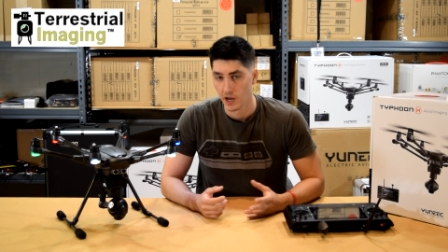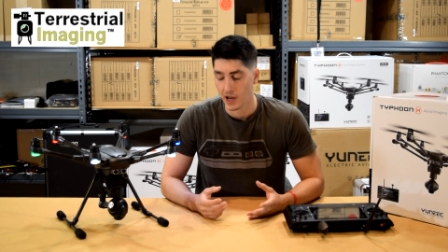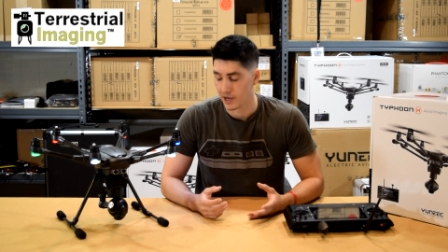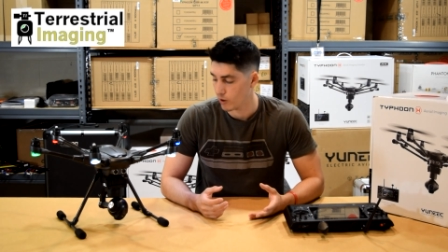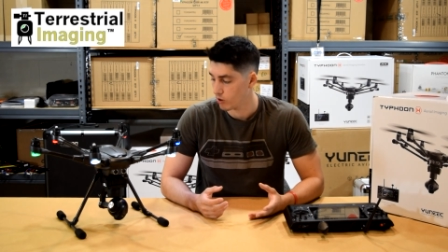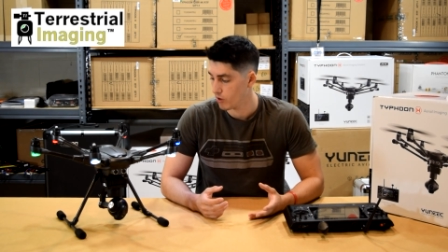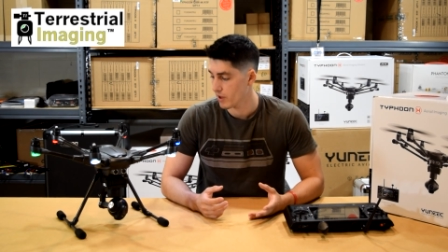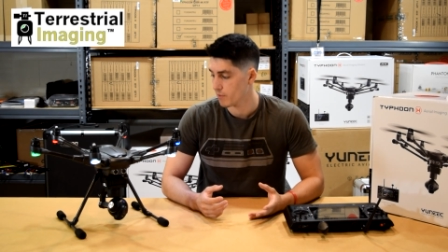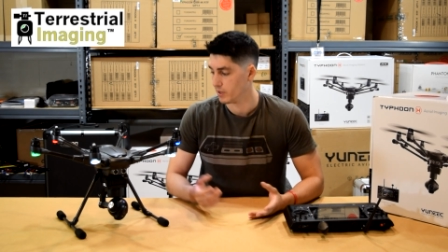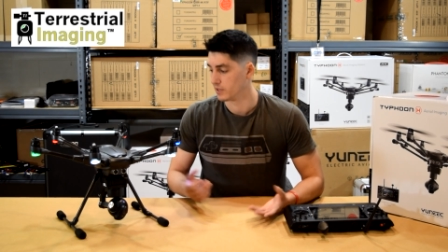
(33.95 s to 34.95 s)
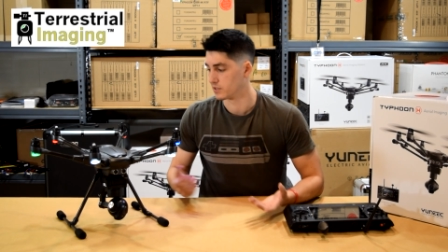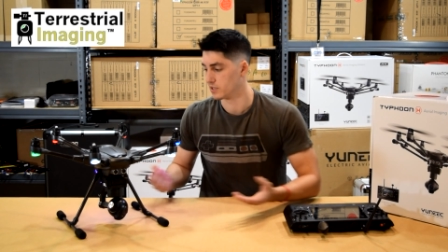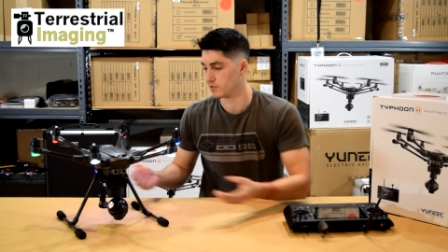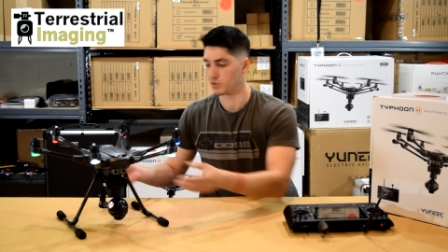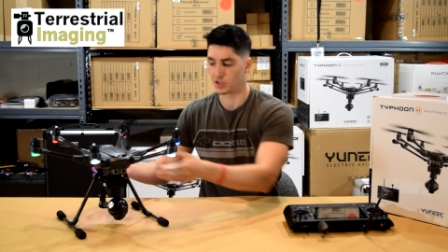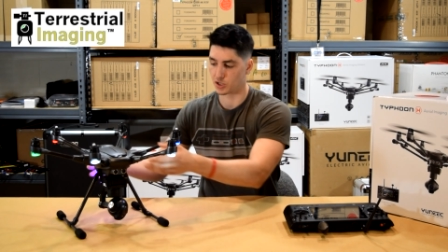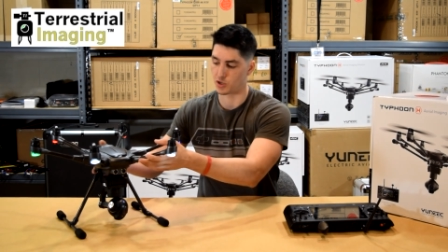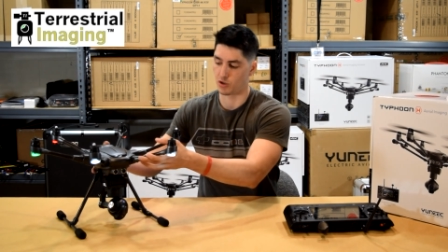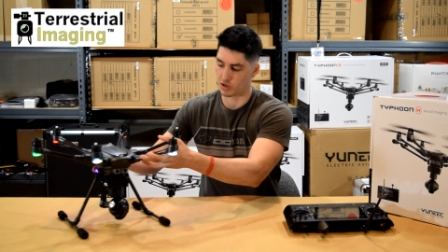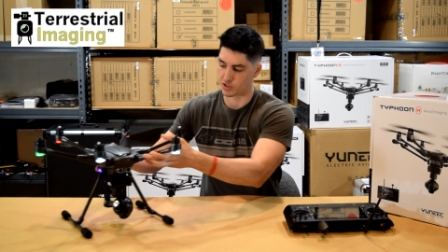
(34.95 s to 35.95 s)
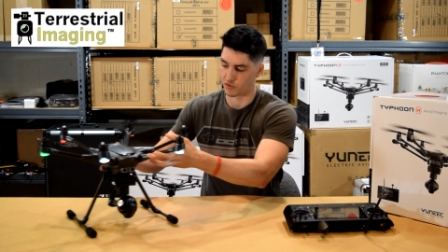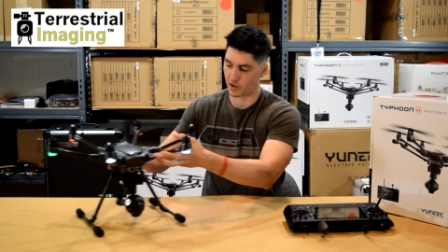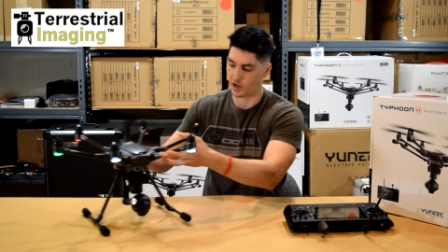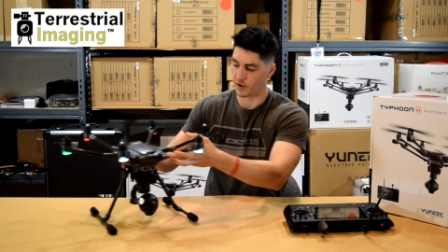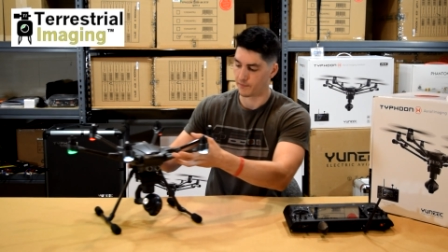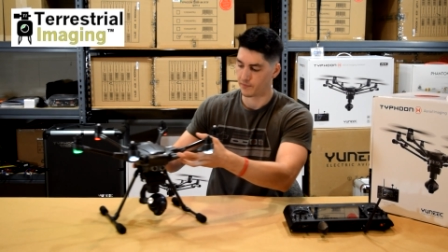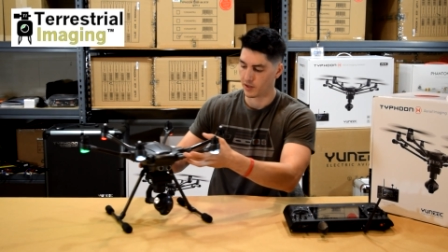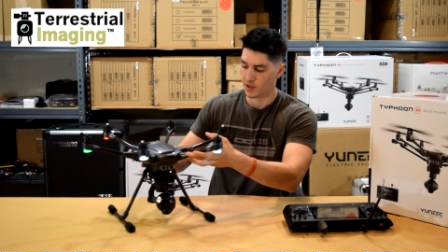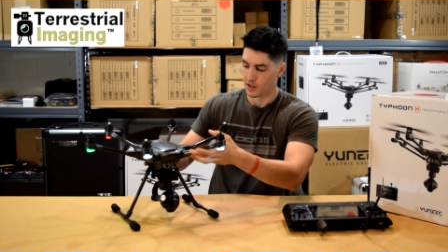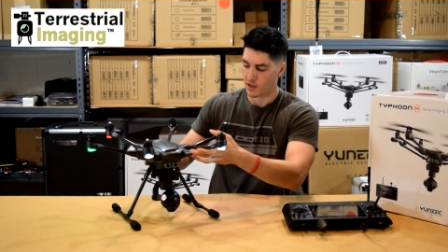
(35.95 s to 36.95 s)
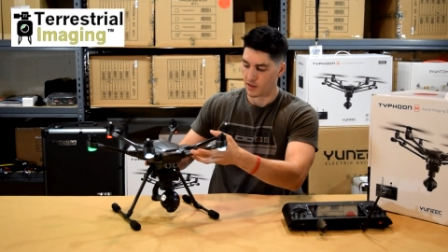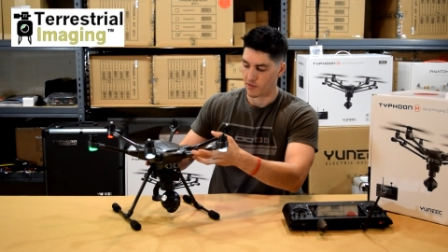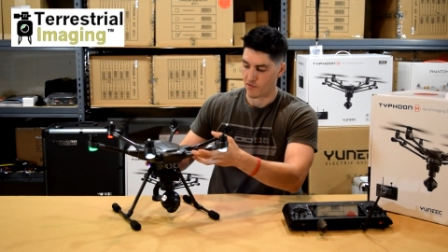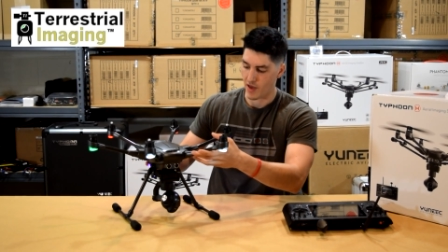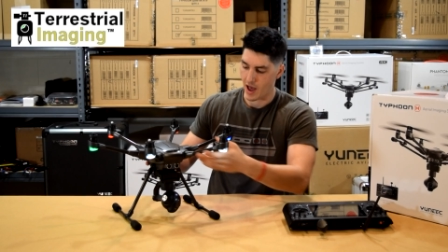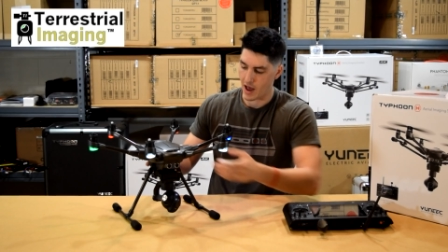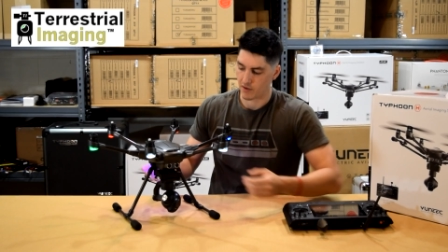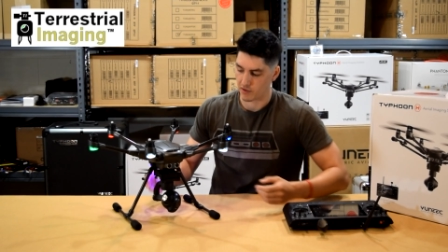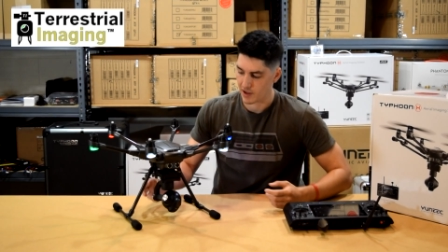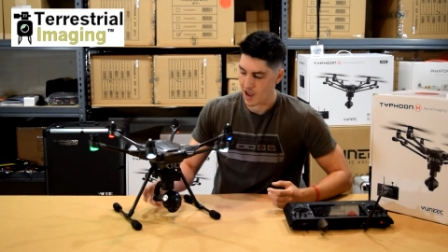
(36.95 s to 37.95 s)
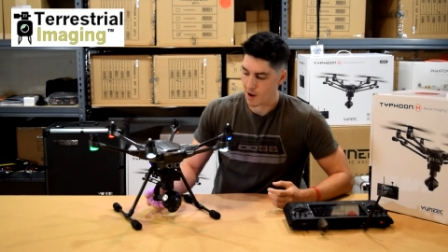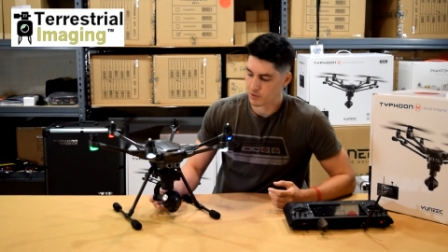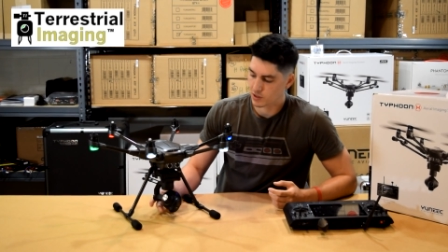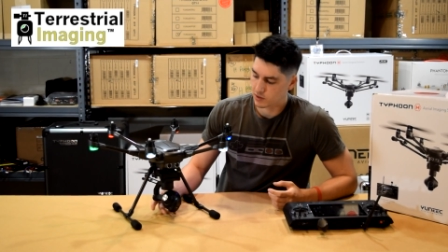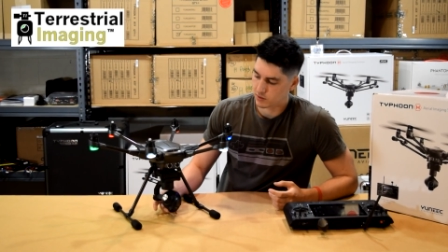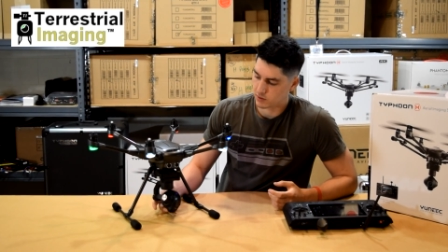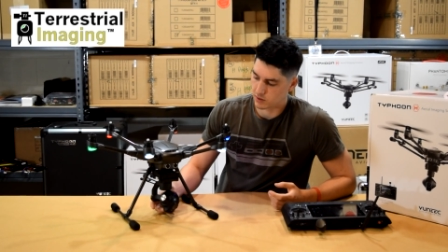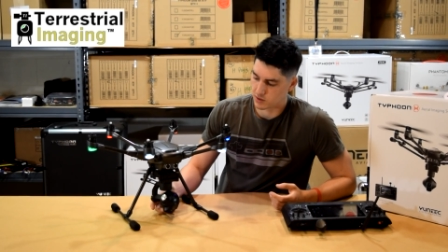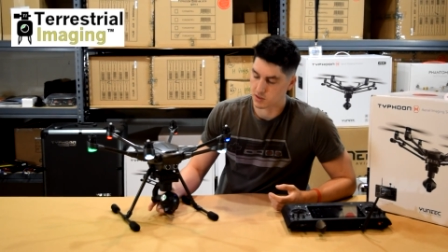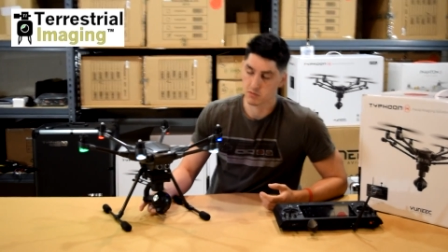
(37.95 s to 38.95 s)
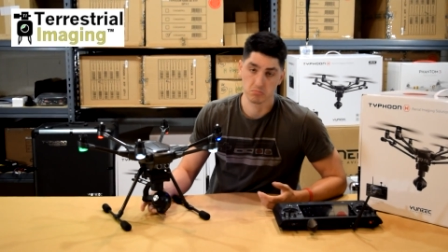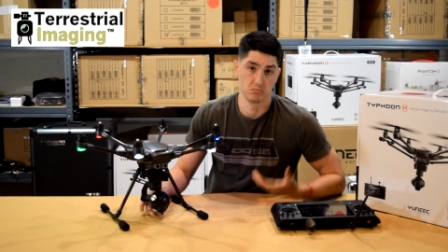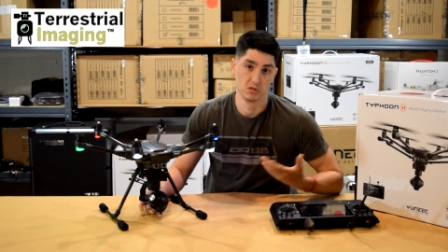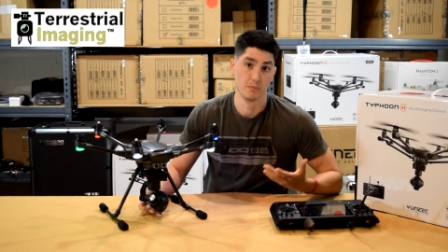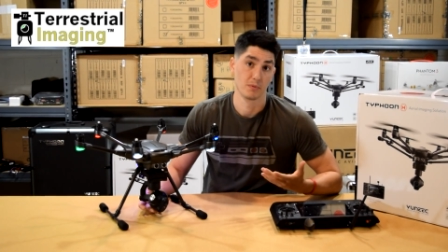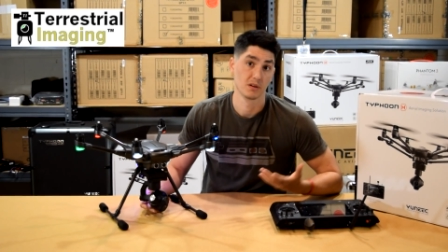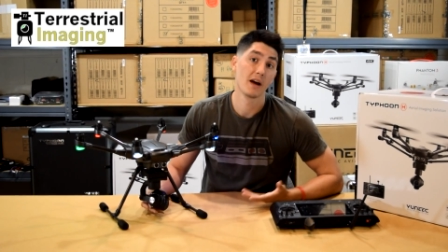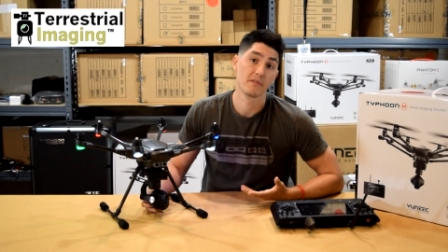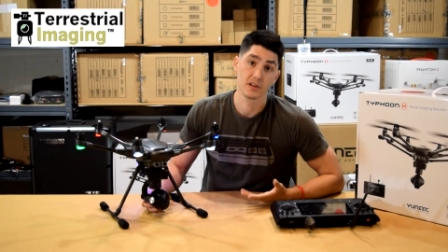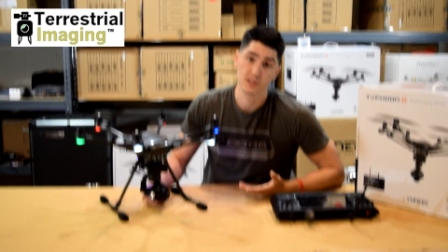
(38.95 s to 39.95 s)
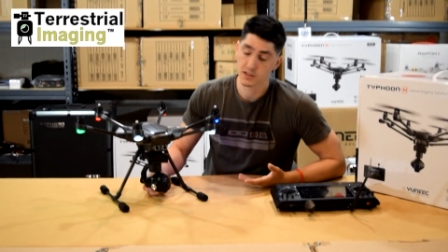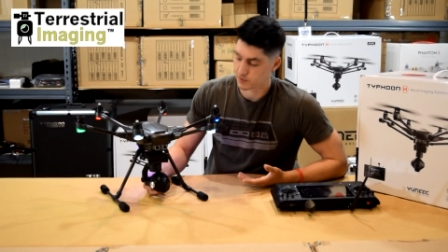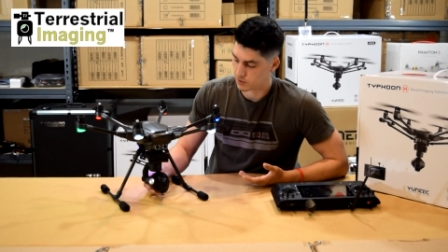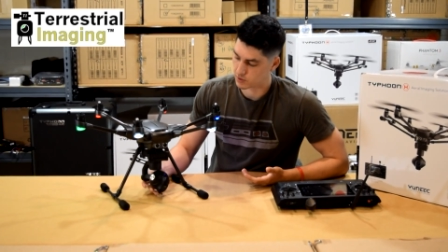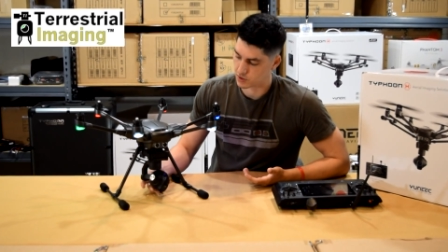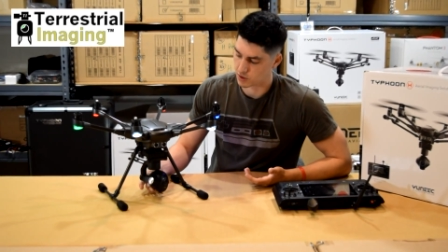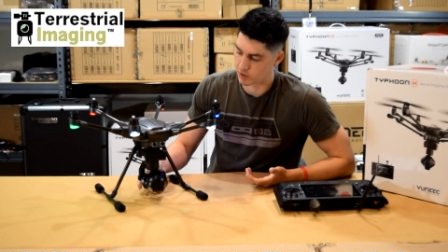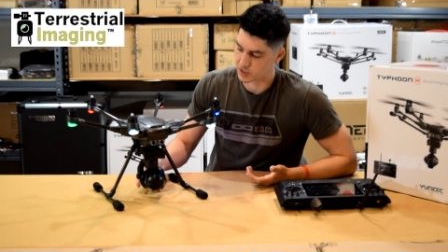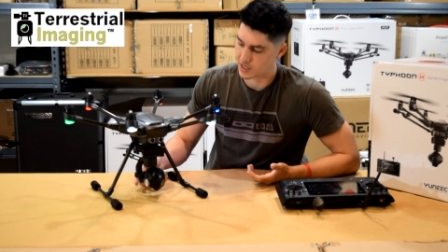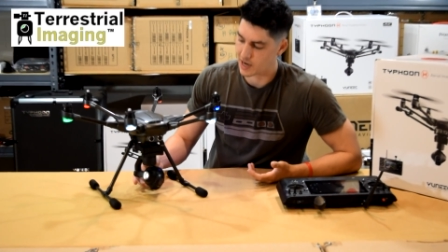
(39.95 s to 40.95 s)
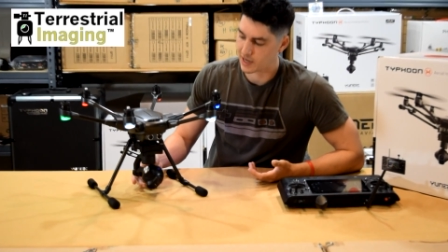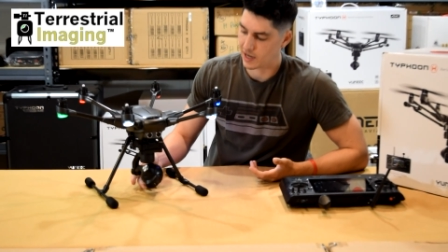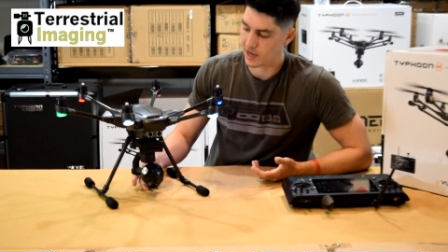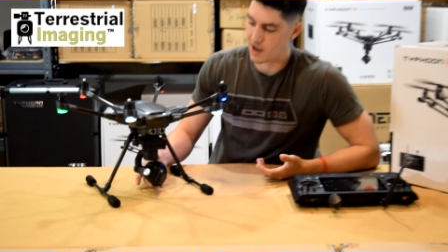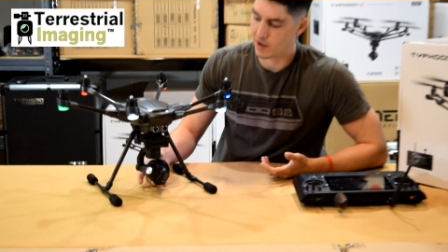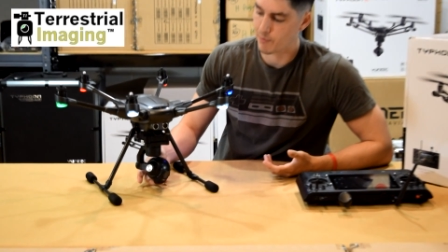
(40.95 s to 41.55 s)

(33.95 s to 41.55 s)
And now all that means is, I'm just going to show you guys over here, that the camera is limp or lifeless. So it's not getting any